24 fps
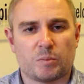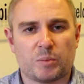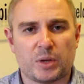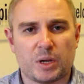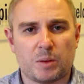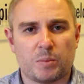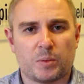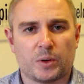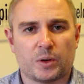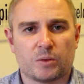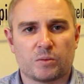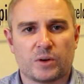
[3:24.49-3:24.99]
and
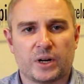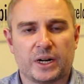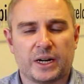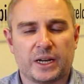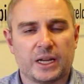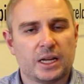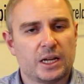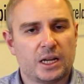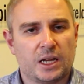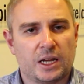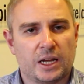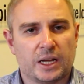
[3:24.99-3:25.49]
people are
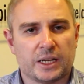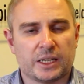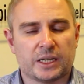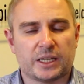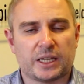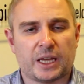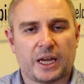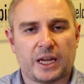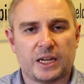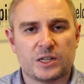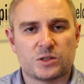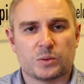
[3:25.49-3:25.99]
really
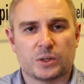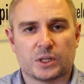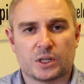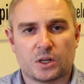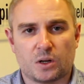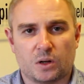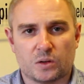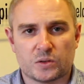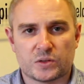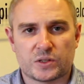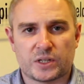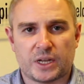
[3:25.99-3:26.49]
engaged with the
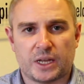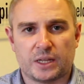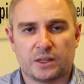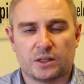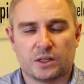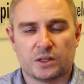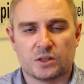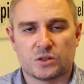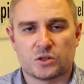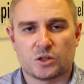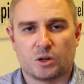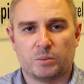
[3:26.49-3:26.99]
content
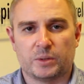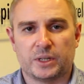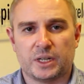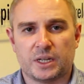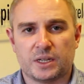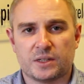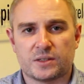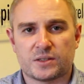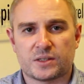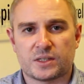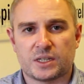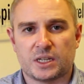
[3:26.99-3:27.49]
that Dom and
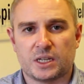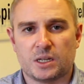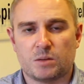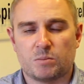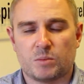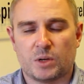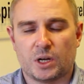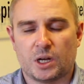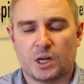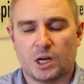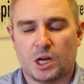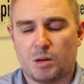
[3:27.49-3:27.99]
his
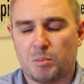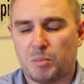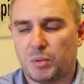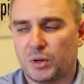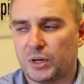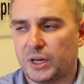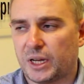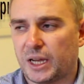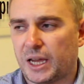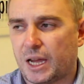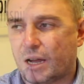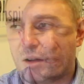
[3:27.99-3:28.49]
team are
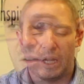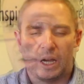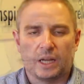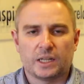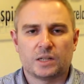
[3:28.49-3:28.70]
putting out.